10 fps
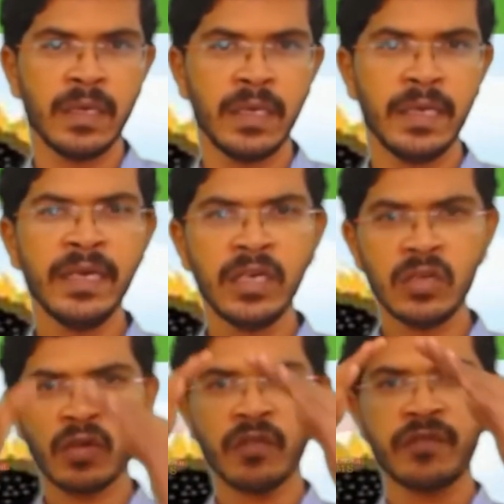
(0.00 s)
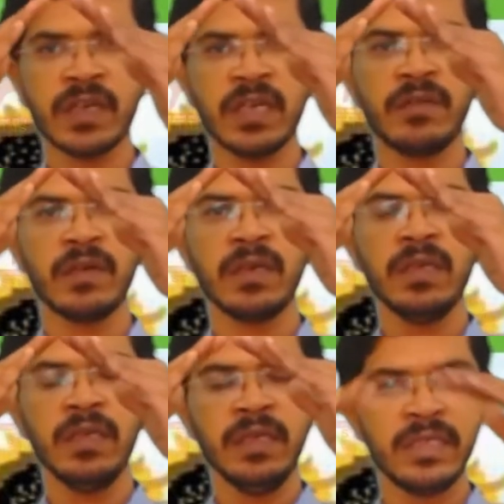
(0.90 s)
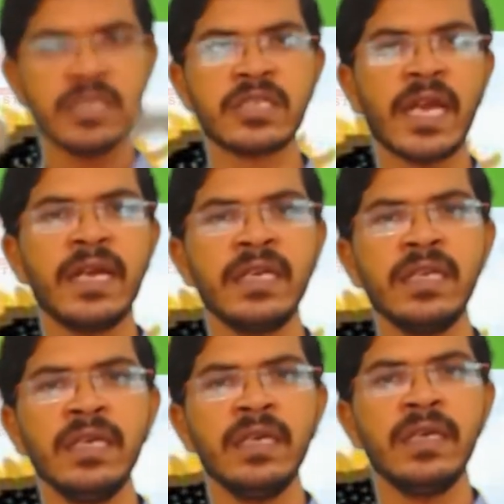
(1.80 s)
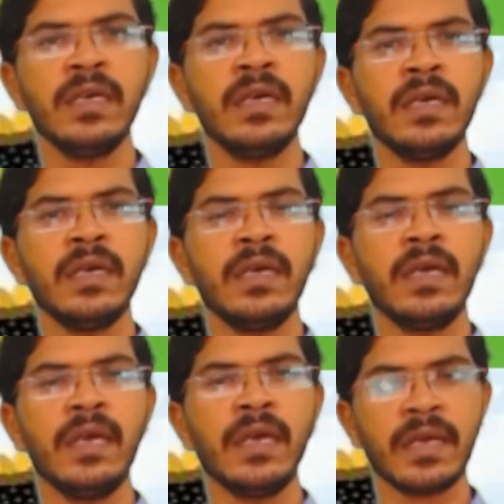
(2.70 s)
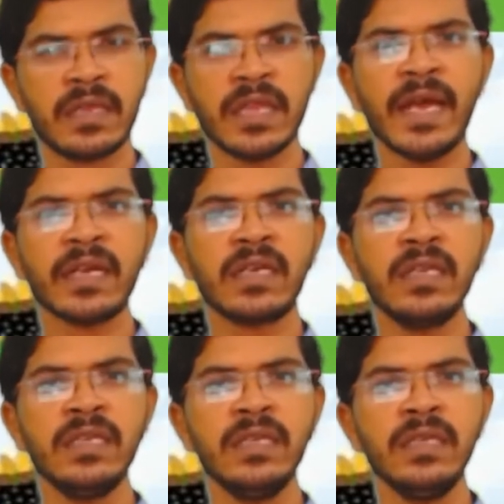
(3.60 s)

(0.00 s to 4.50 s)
In trophic level, they stand exactly